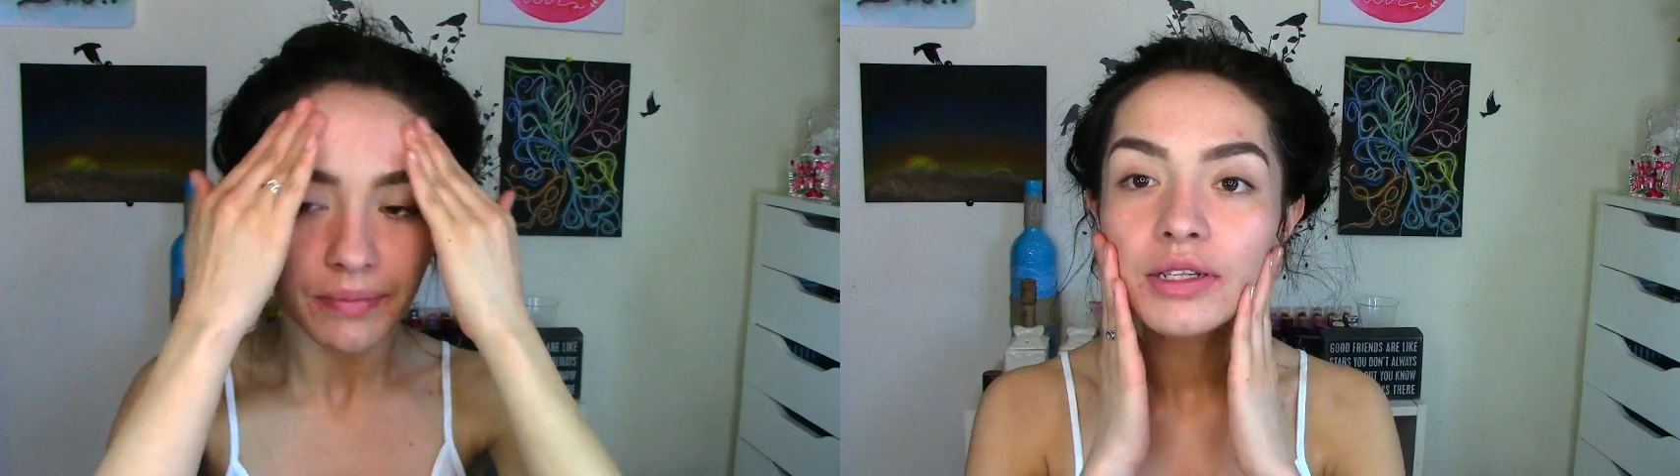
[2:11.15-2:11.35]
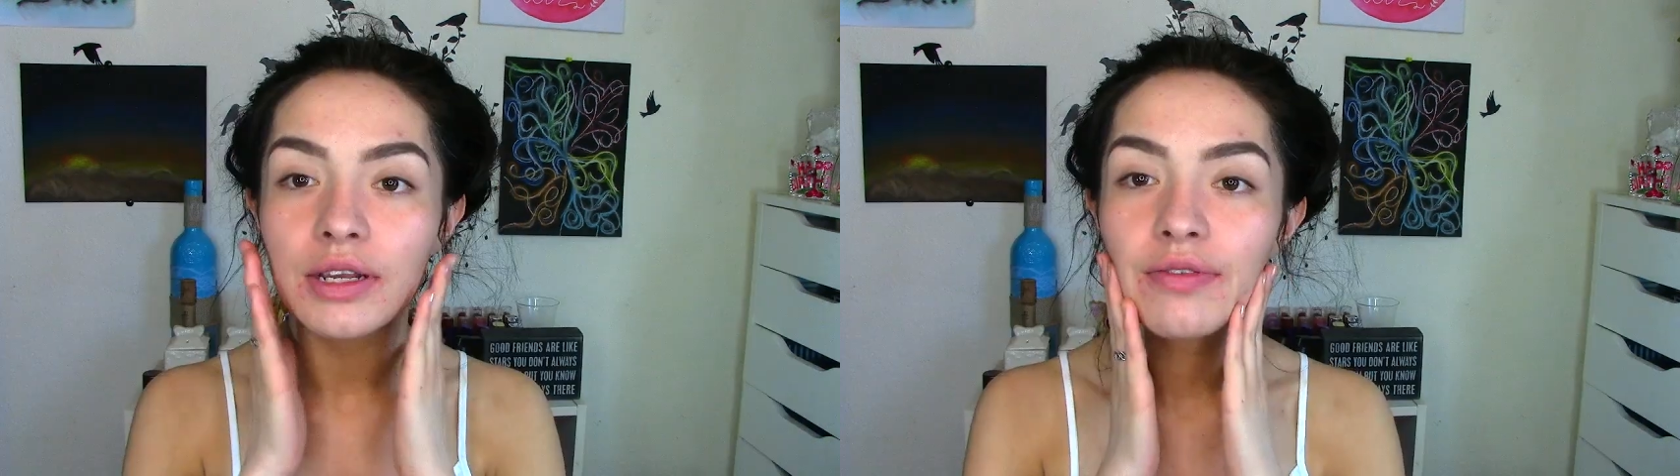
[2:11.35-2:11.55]

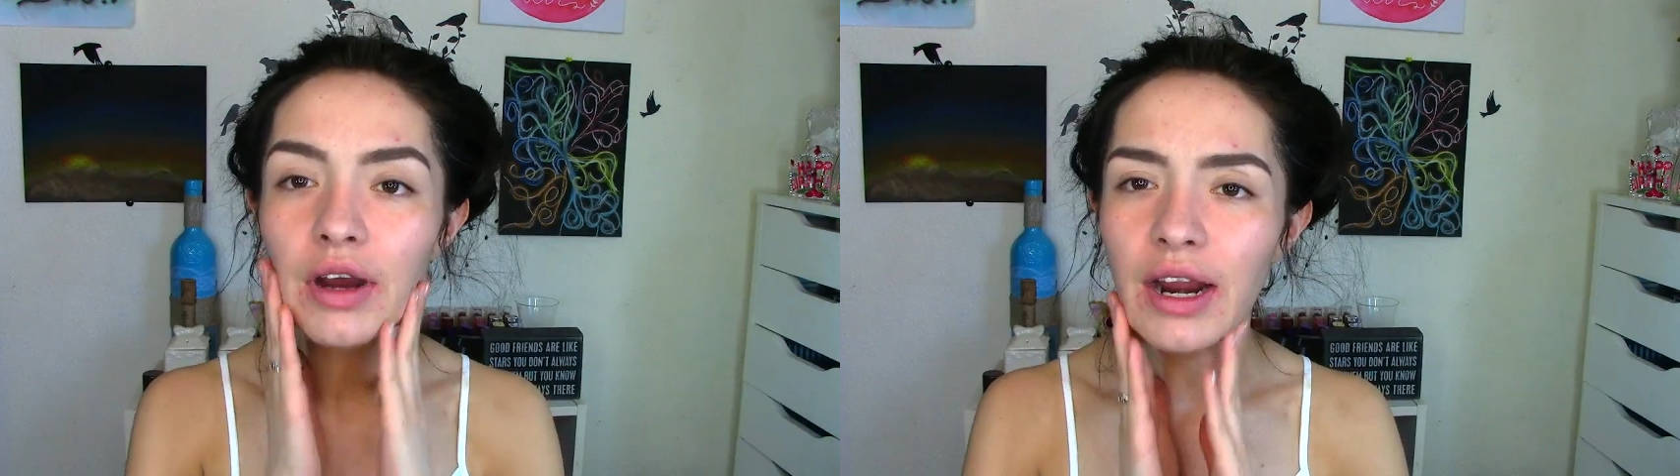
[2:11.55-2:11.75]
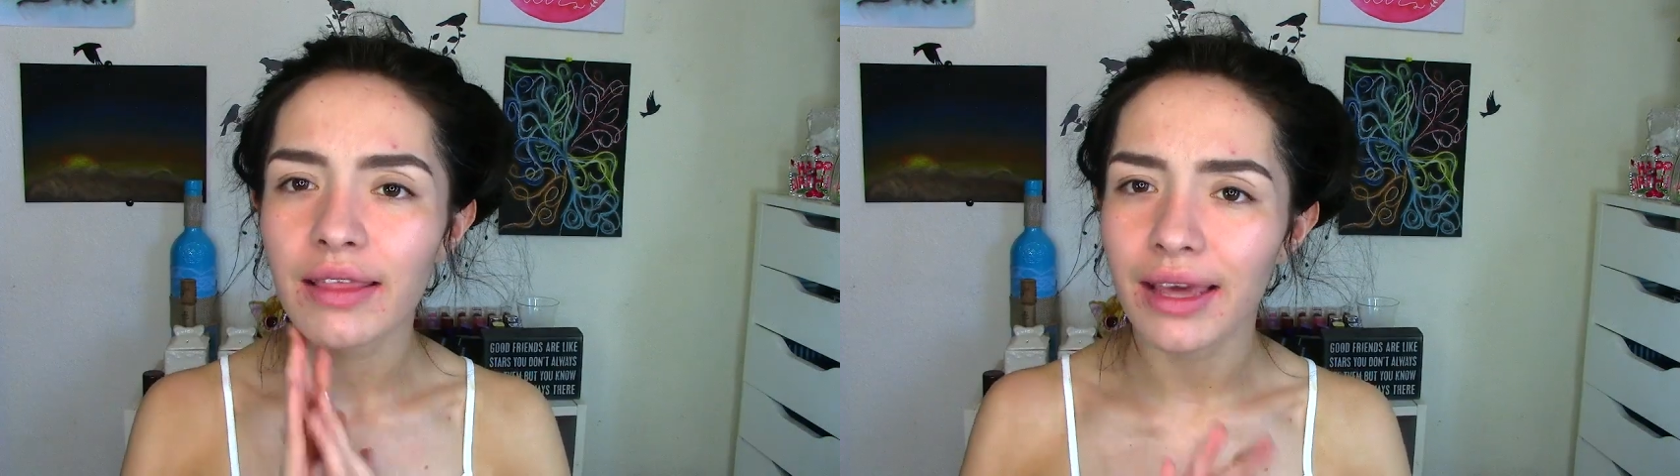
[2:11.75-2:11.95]
So far
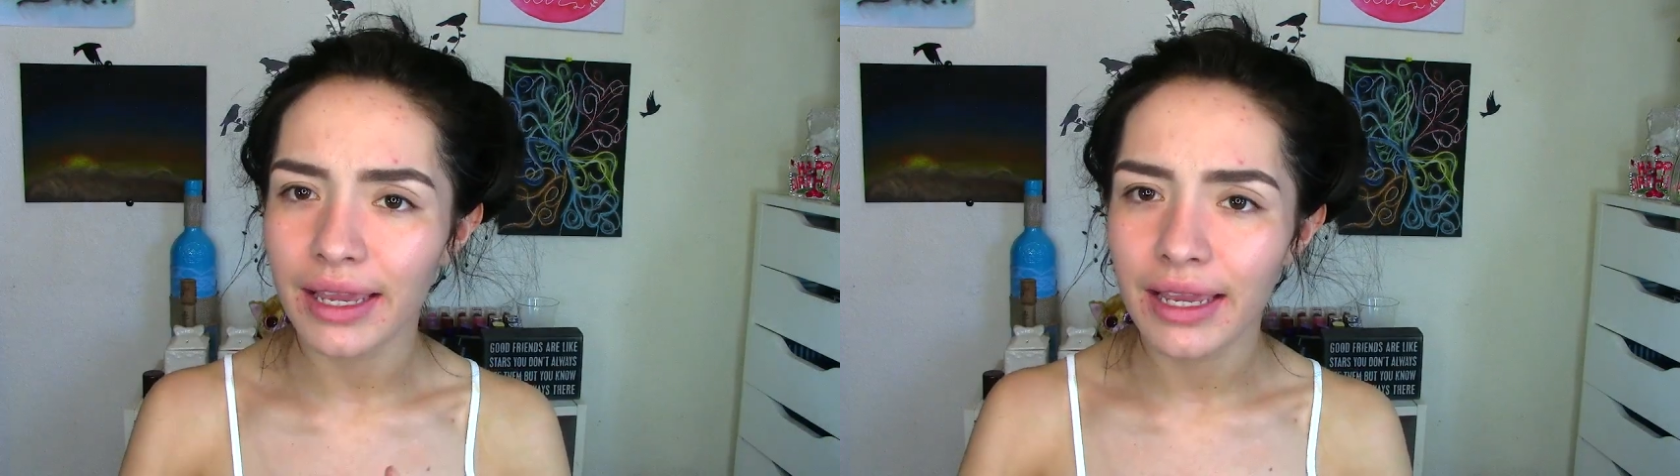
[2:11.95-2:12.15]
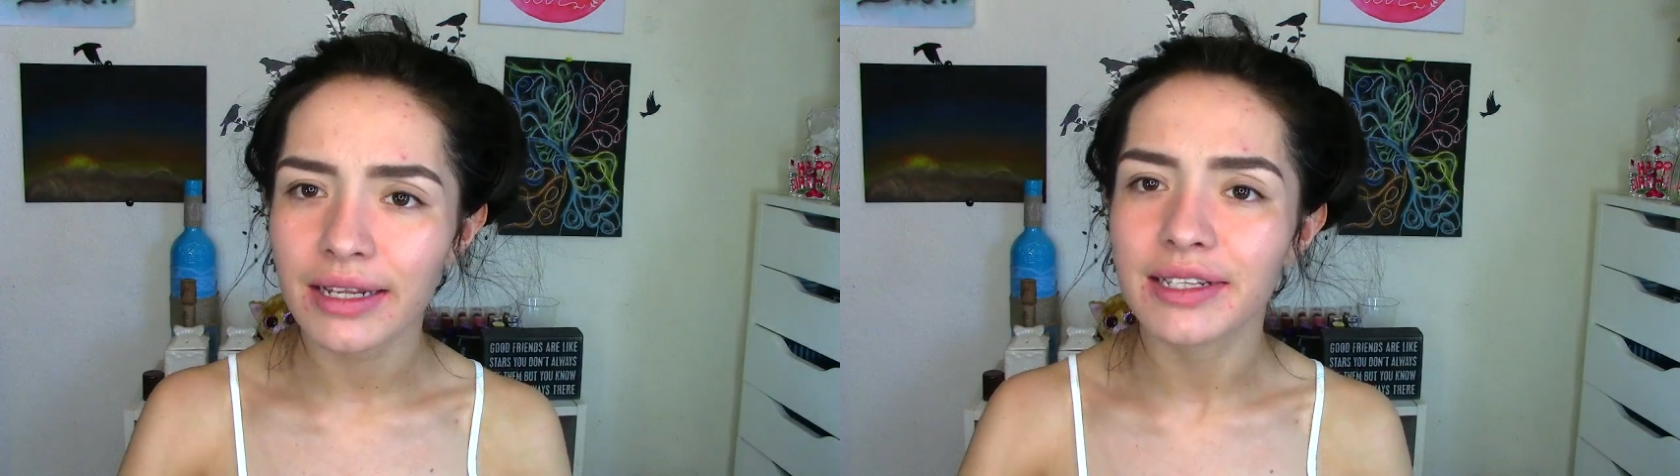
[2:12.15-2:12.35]
I
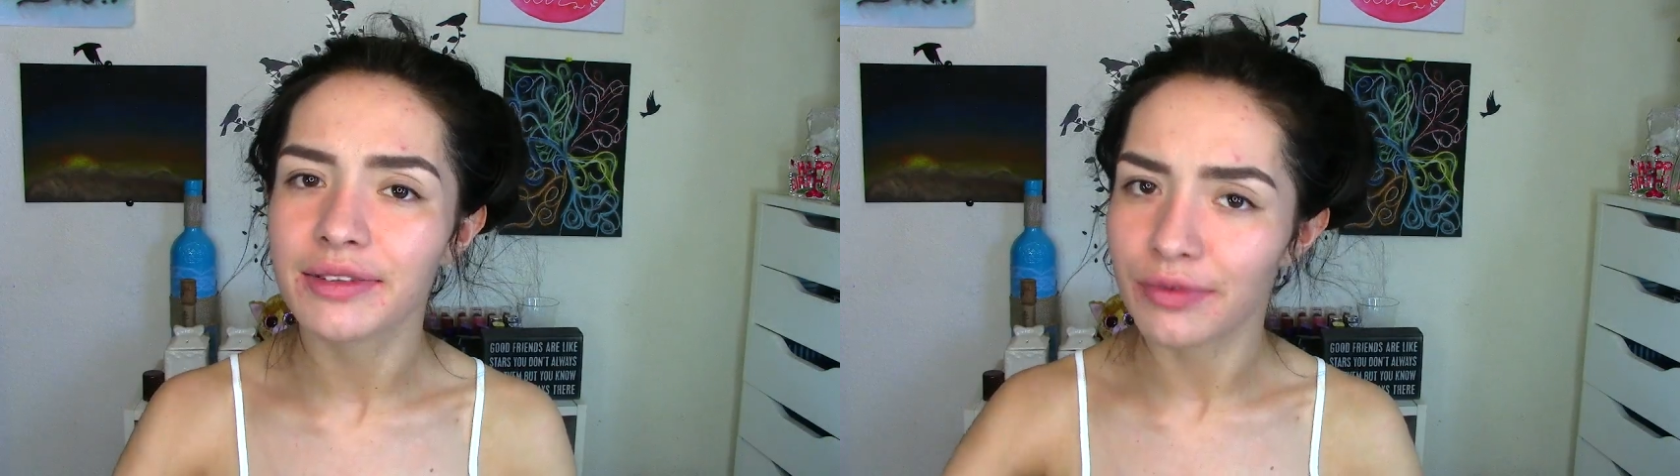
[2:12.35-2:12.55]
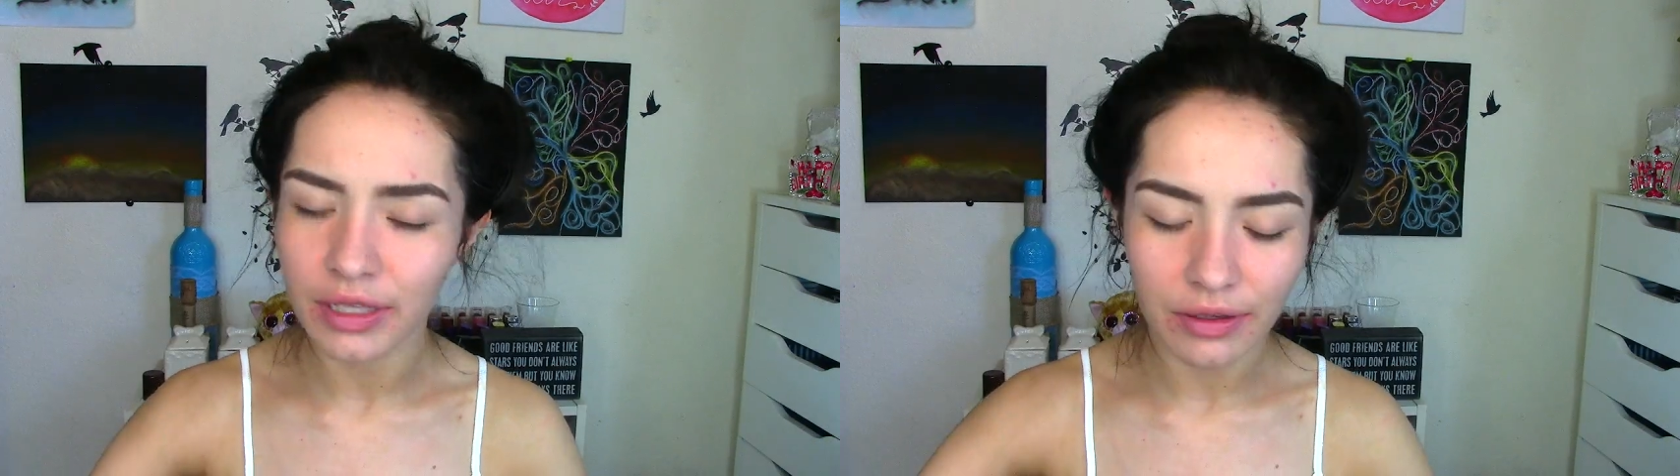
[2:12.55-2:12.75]
like it. It's
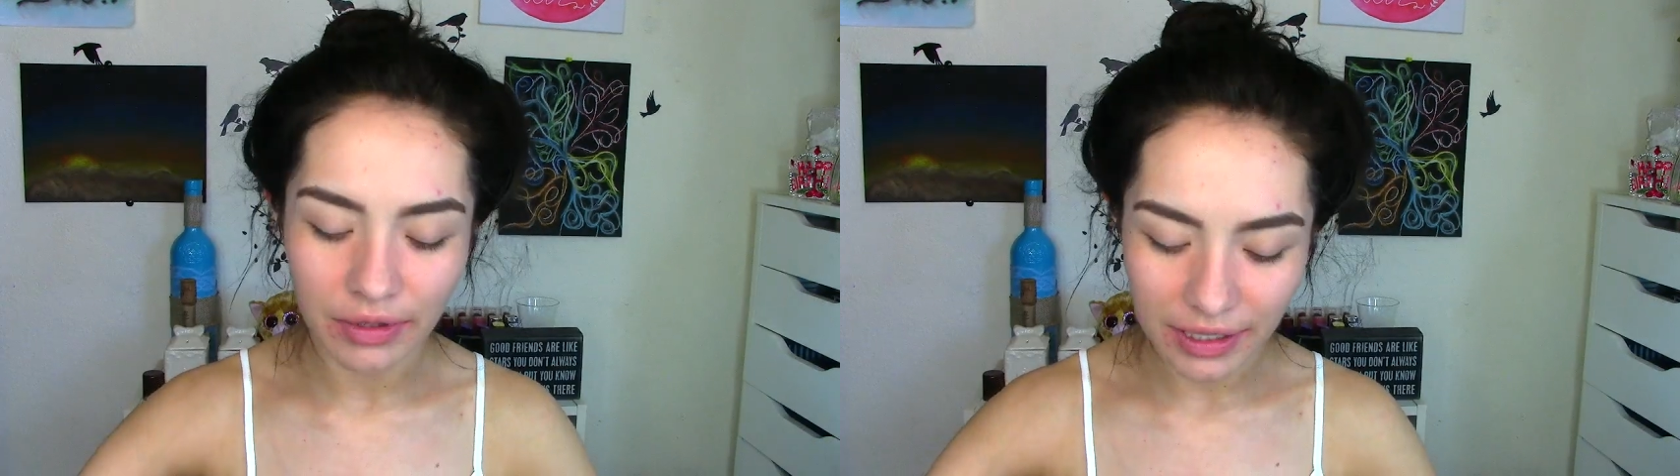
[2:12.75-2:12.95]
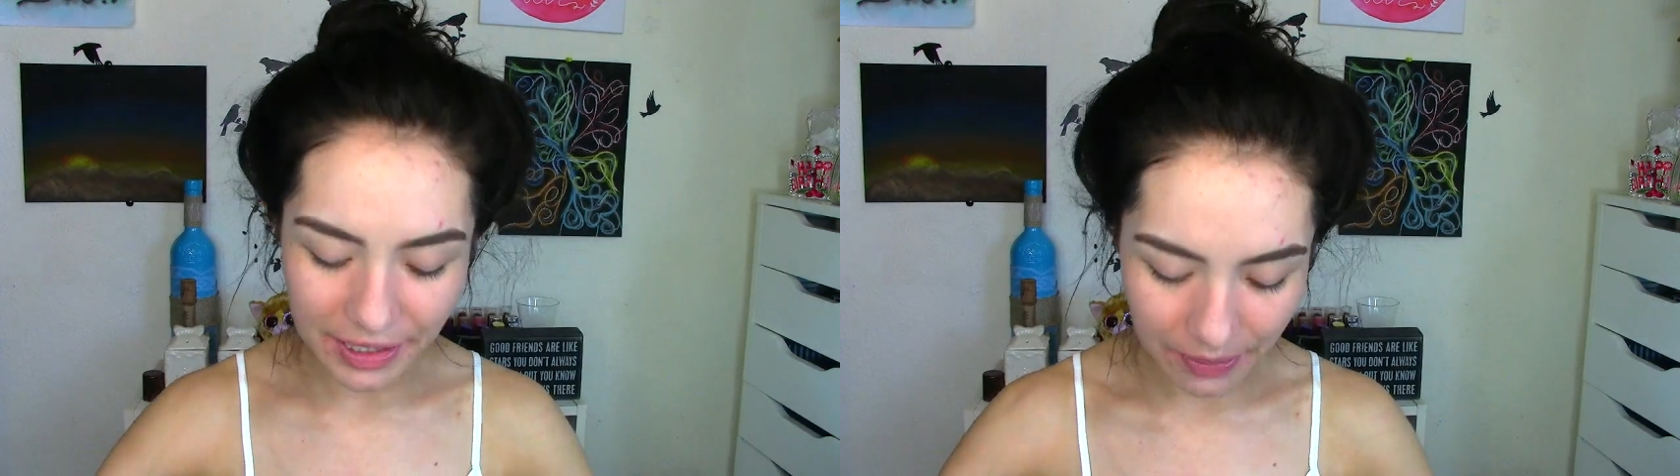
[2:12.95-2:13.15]

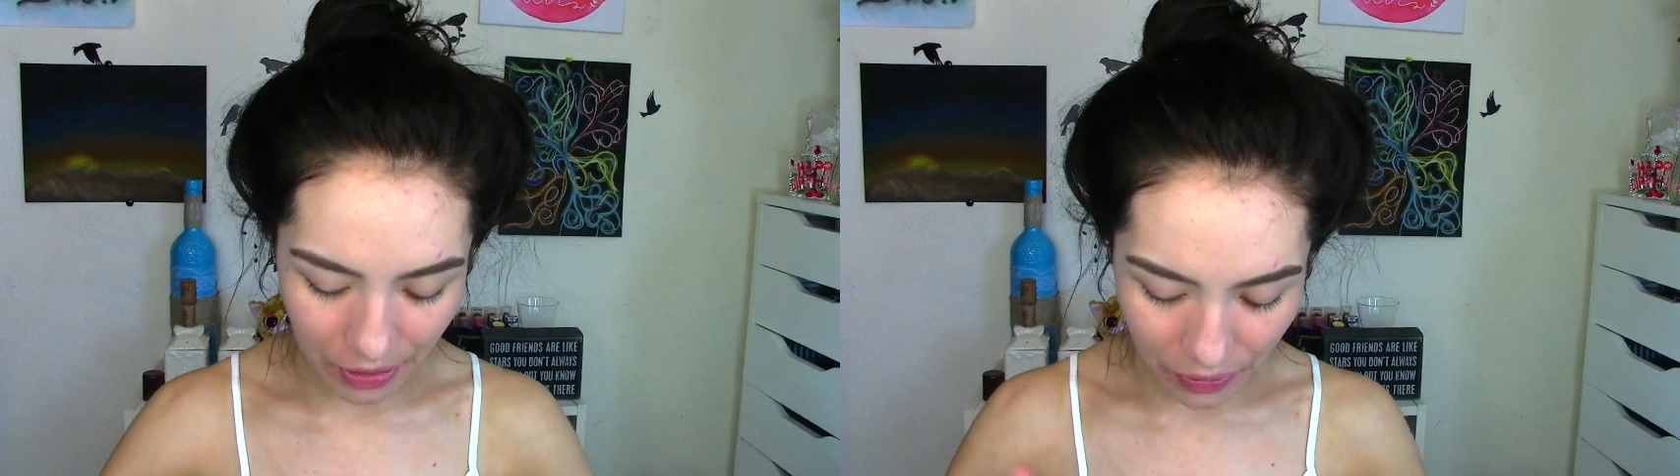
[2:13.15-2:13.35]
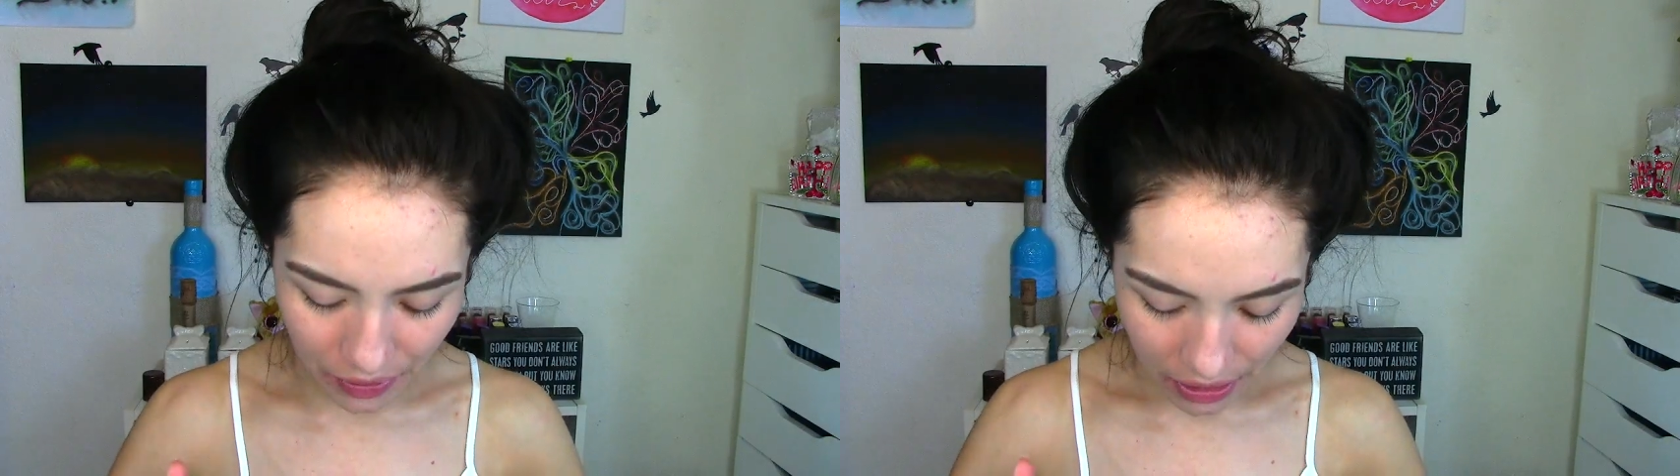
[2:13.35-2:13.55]
really
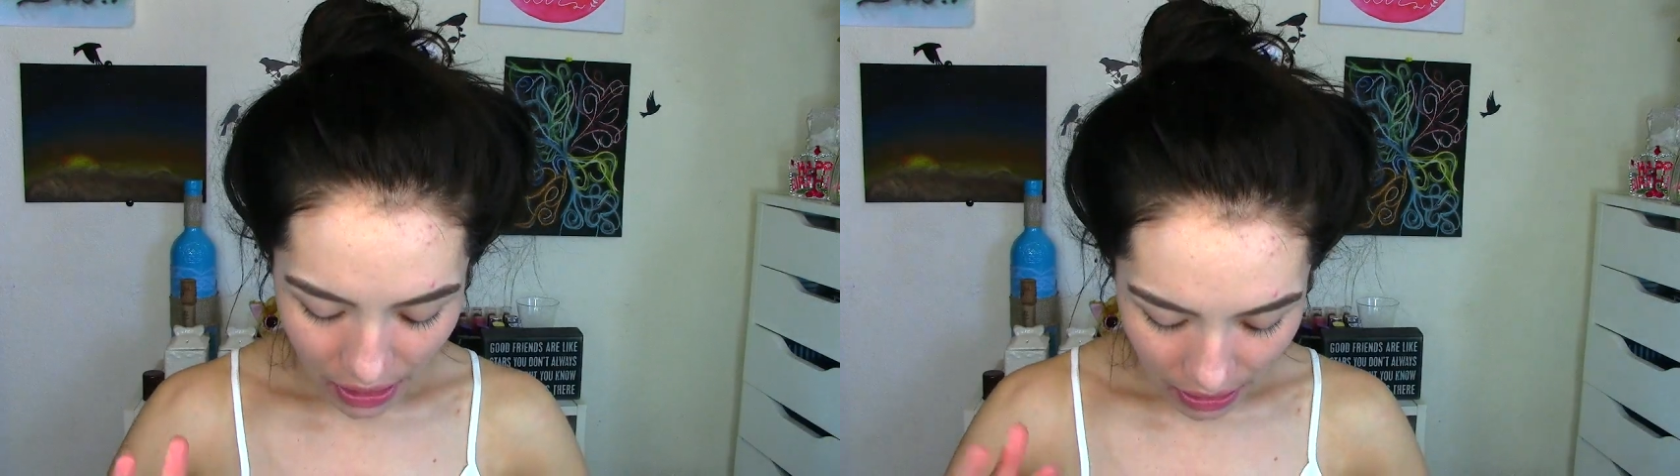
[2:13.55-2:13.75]
smooth.